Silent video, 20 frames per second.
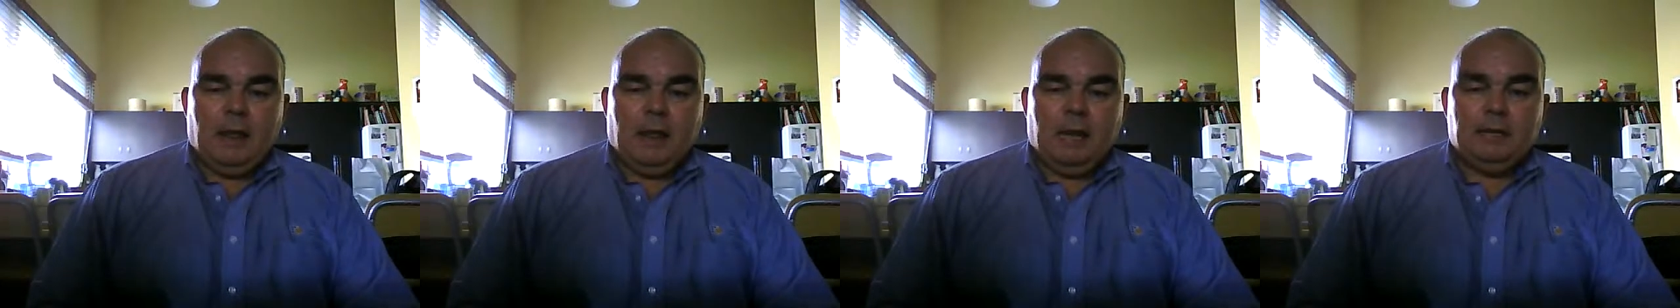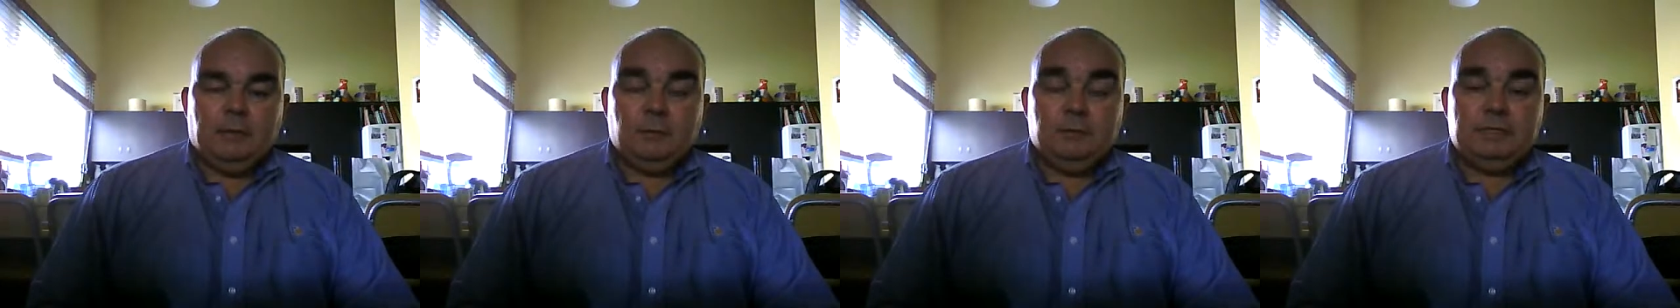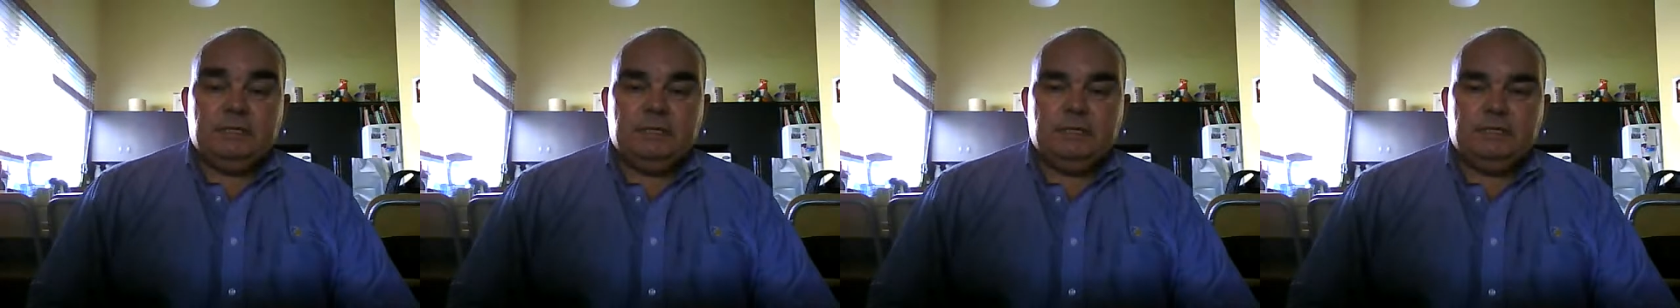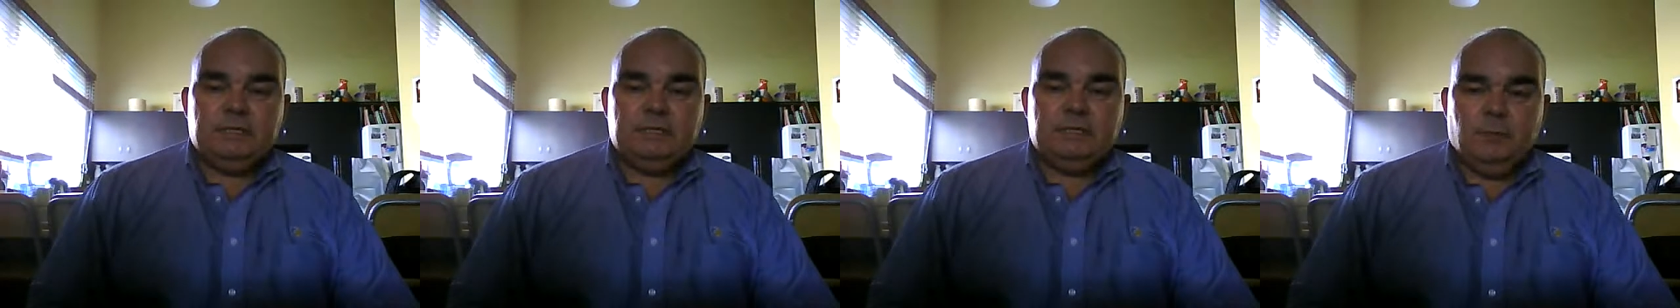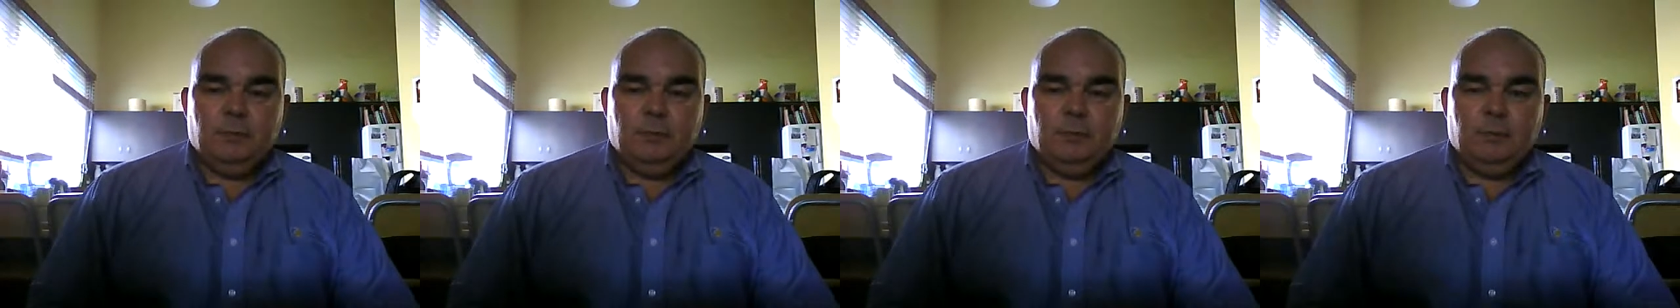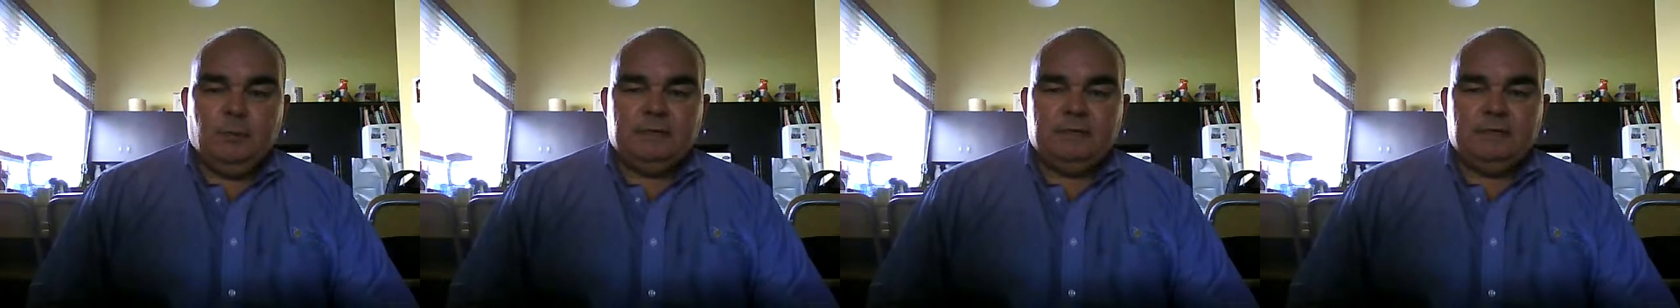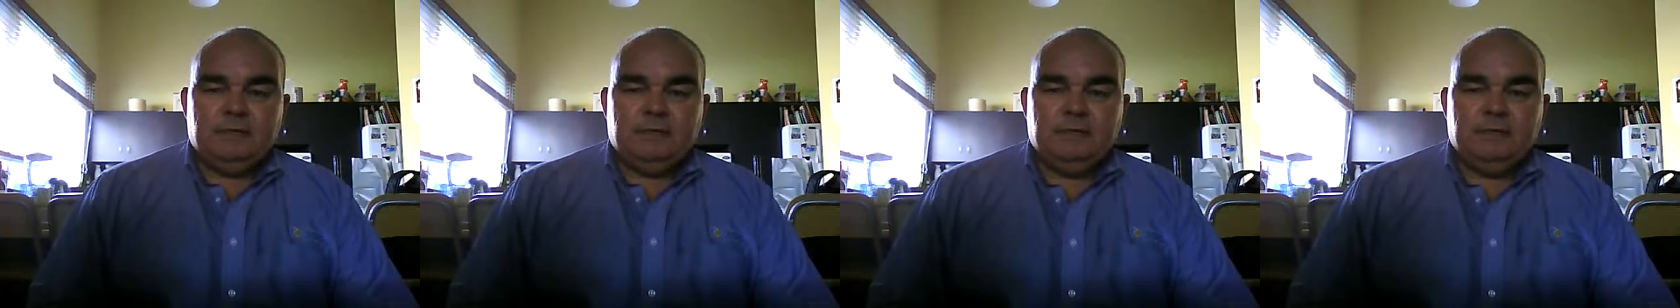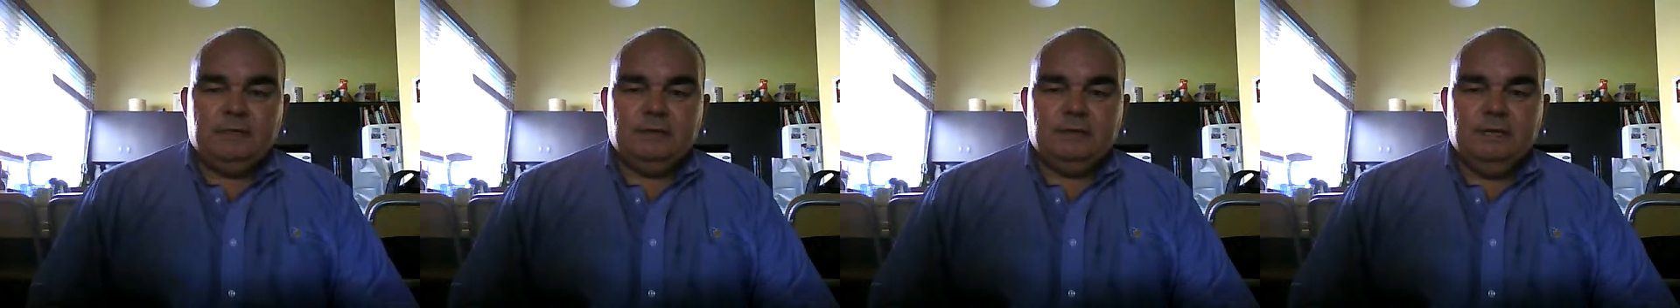and it was to celebrate
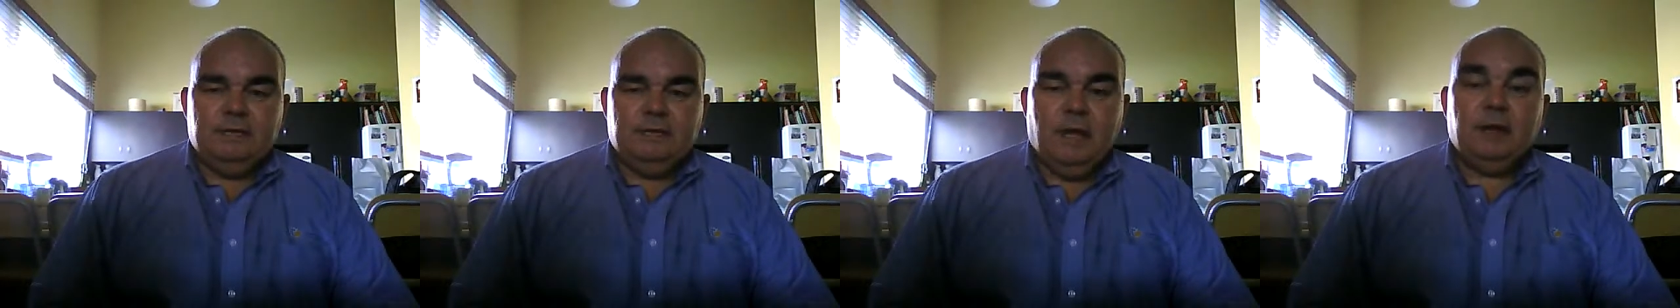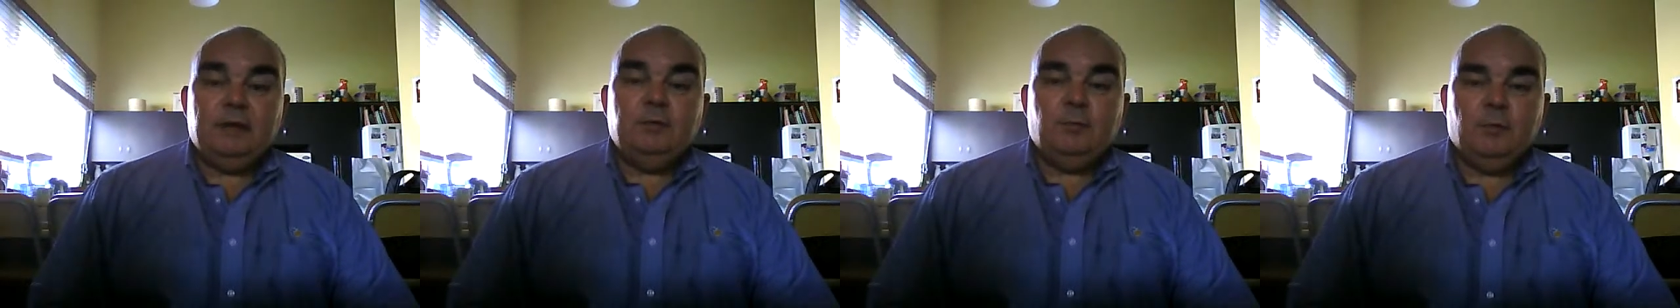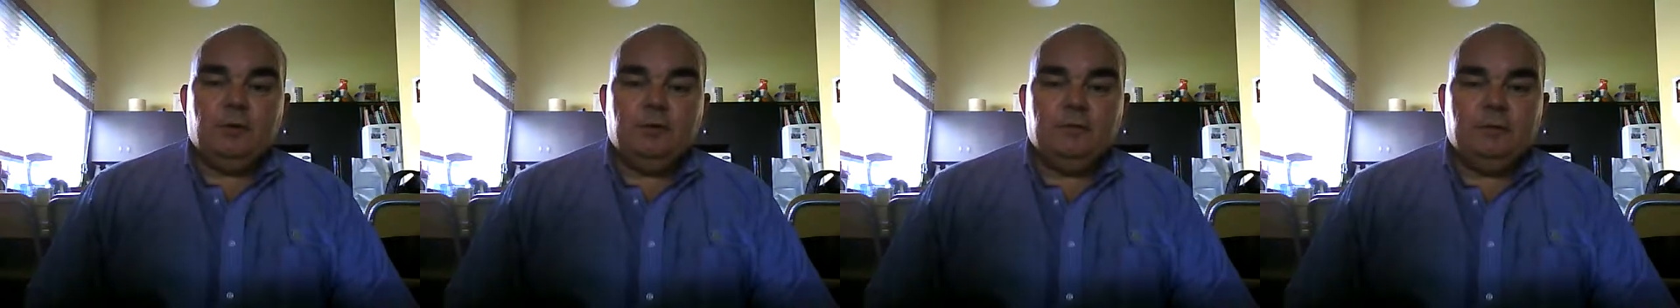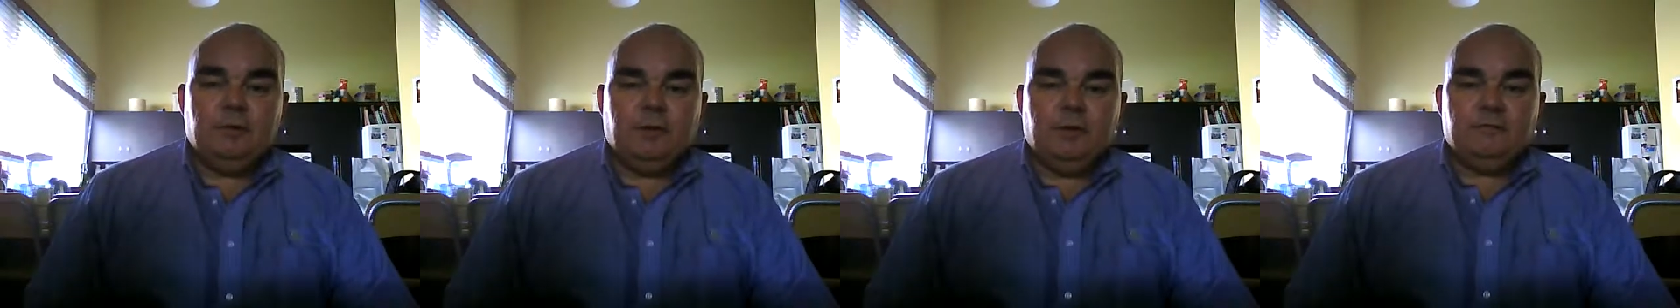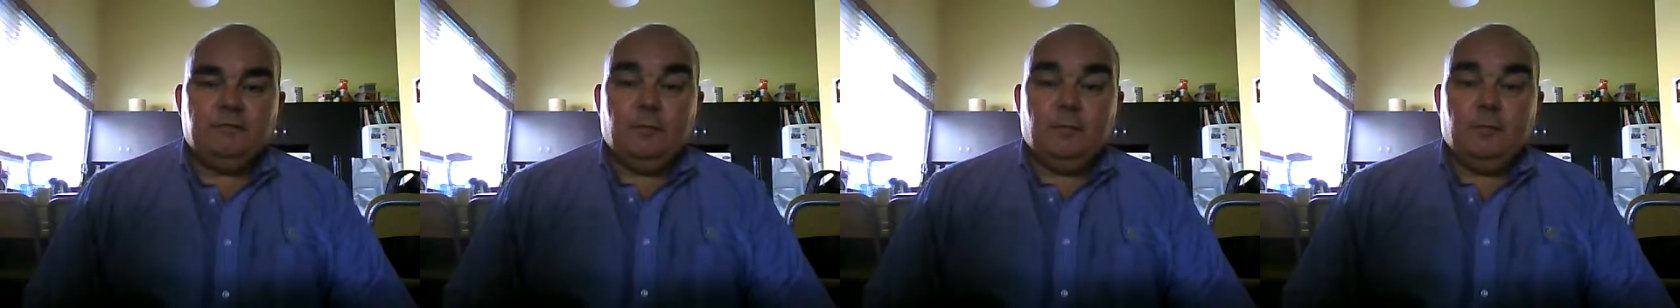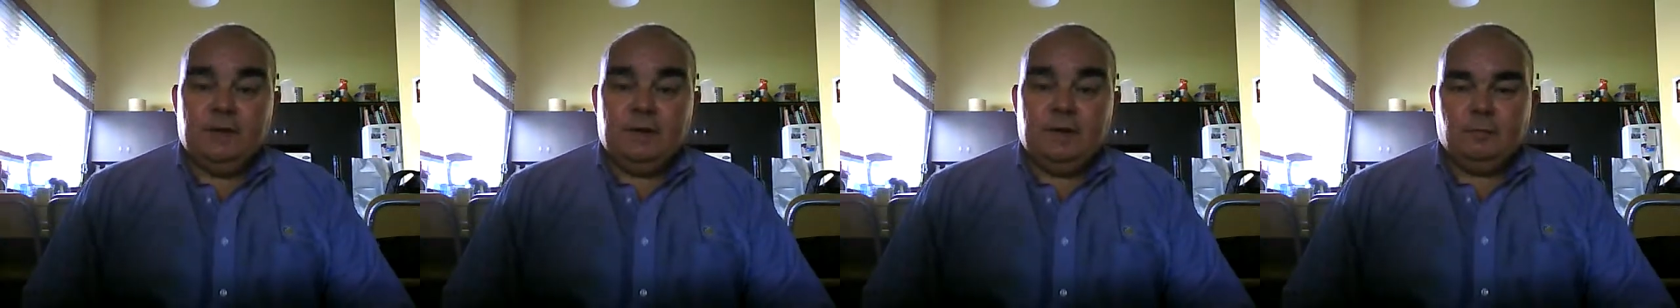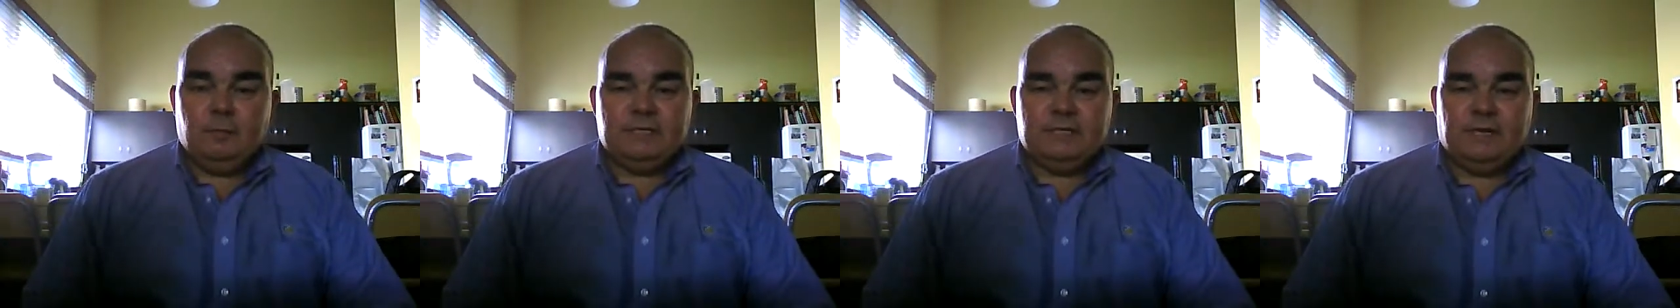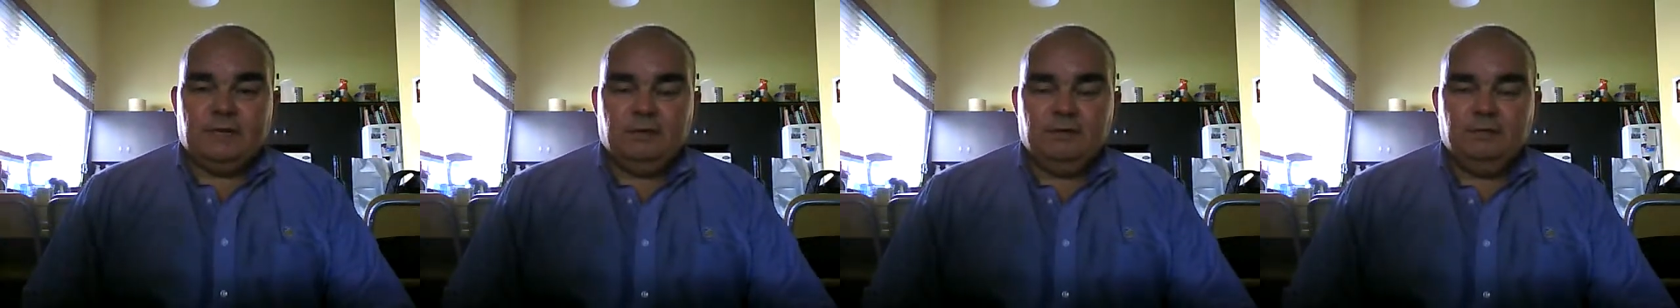the honeymoon of Amanda and
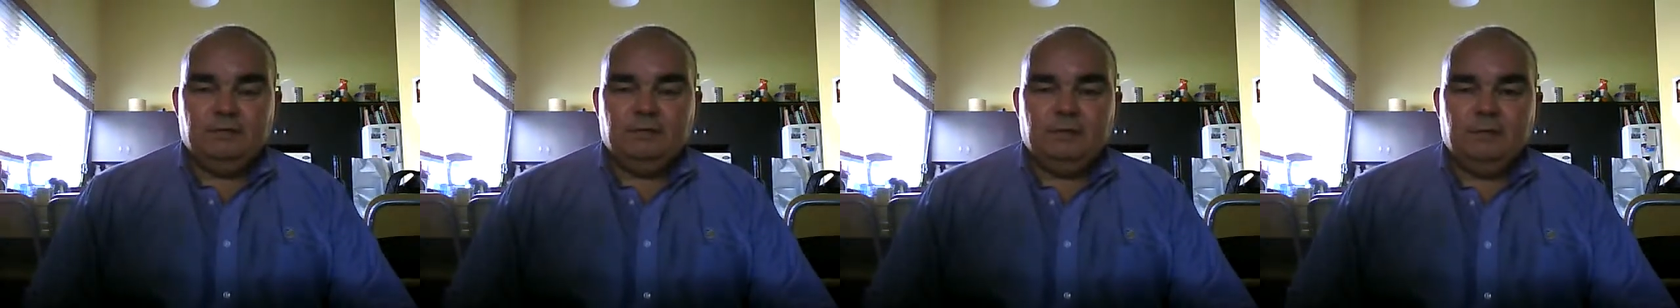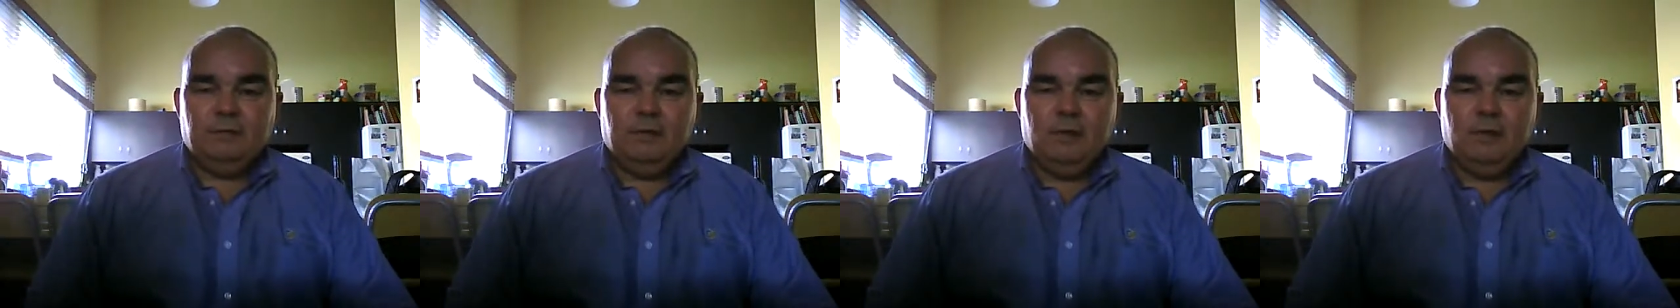myself,